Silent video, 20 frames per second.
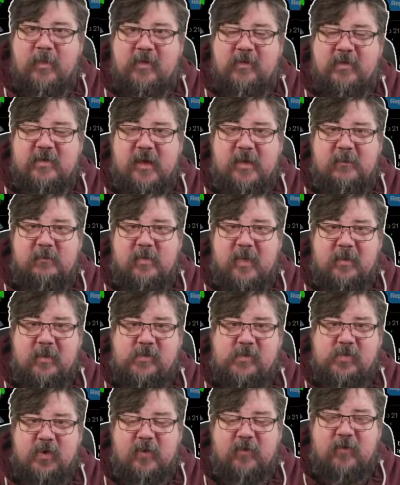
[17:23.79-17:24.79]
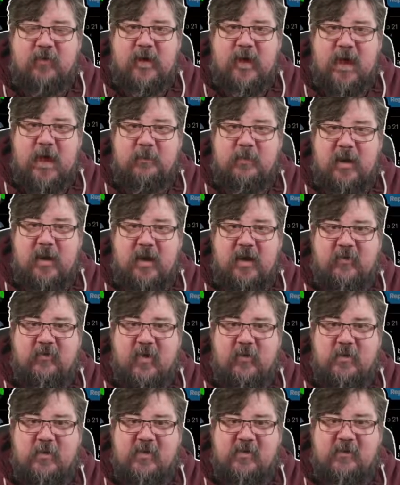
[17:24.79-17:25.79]
But I'm sure if I get a big
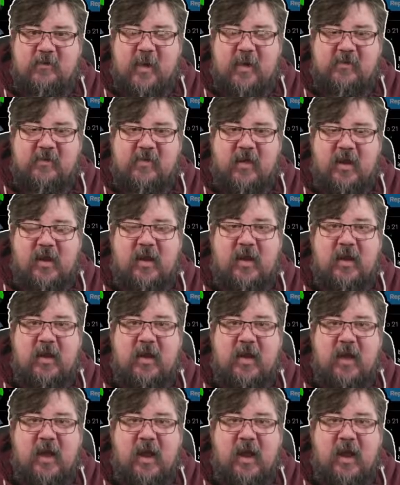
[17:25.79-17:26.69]
enough open space, I'll